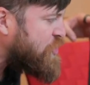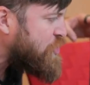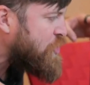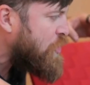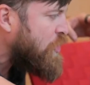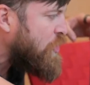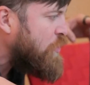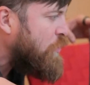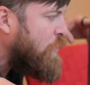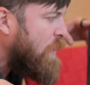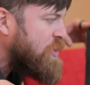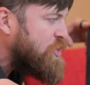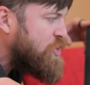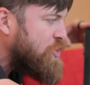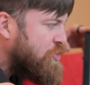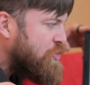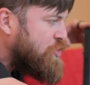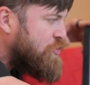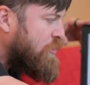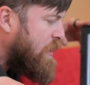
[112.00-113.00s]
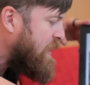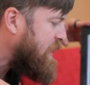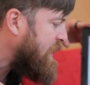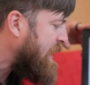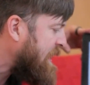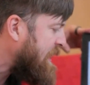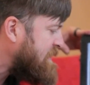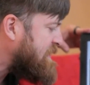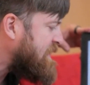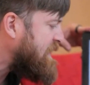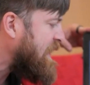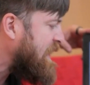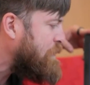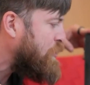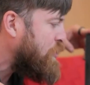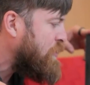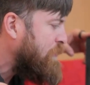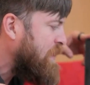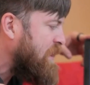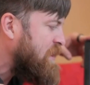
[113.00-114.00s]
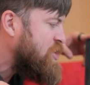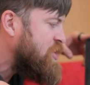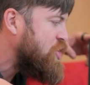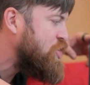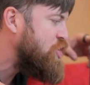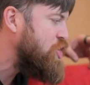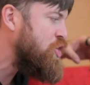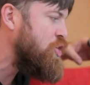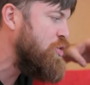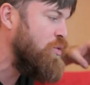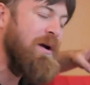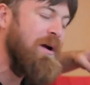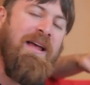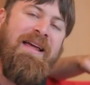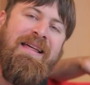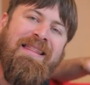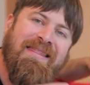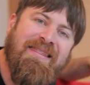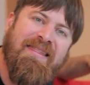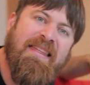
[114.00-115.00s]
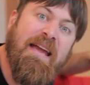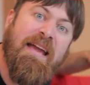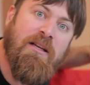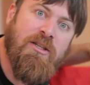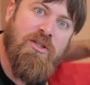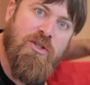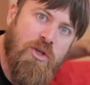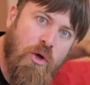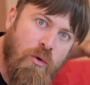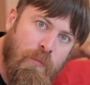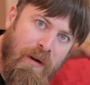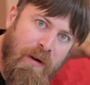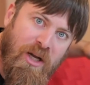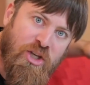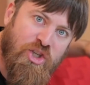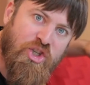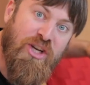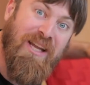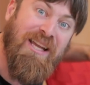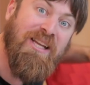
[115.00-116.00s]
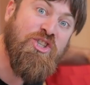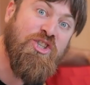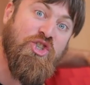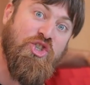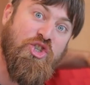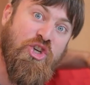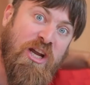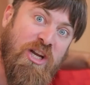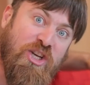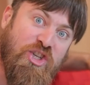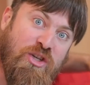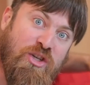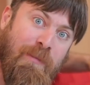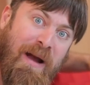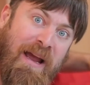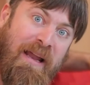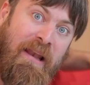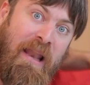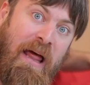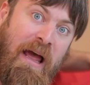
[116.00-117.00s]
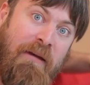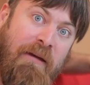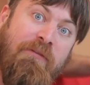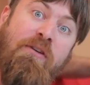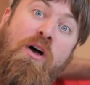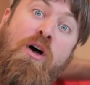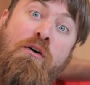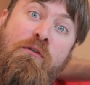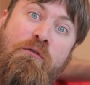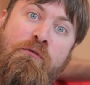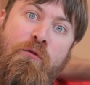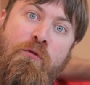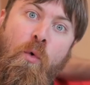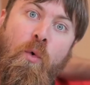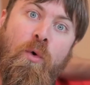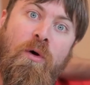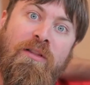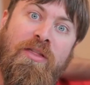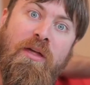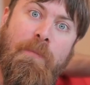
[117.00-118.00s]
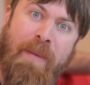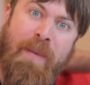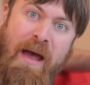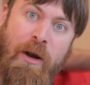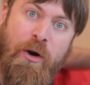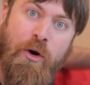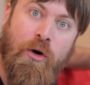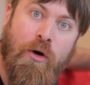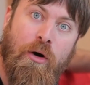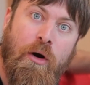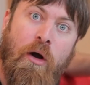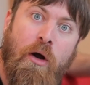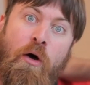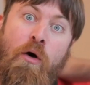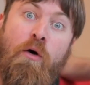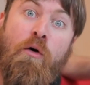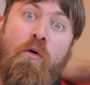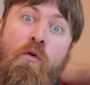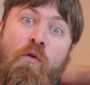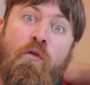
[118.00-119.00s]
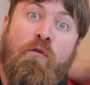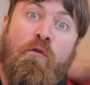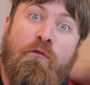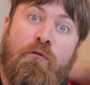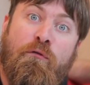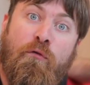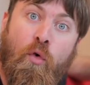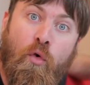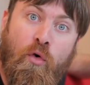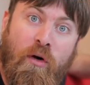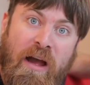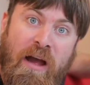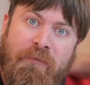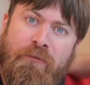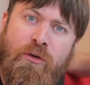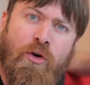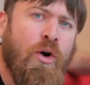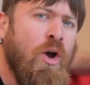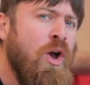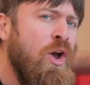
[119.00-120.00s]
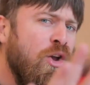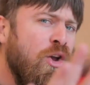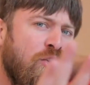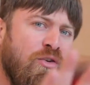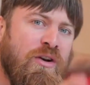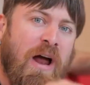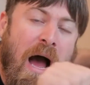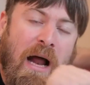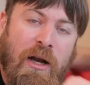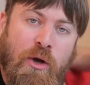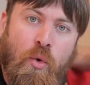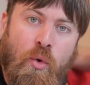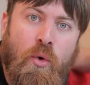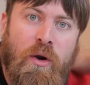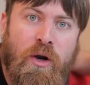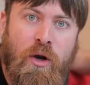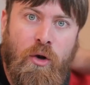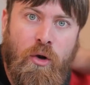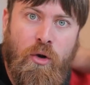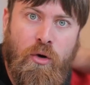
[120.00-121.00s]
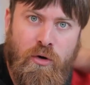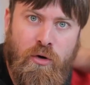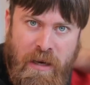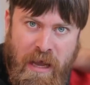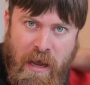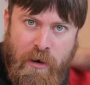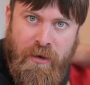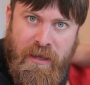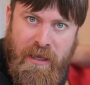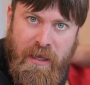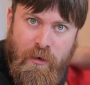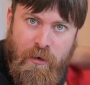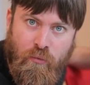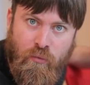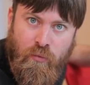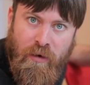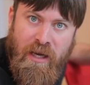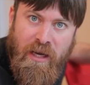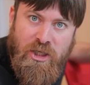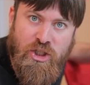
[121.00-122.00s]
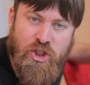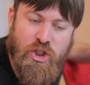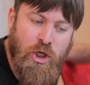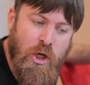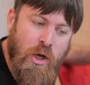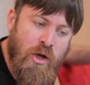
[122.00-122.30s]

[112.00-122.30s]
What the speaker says: show you what your training has enabled me to do. Thanks so much. It's changed my life for the better forever. You're not going to learn how to get rich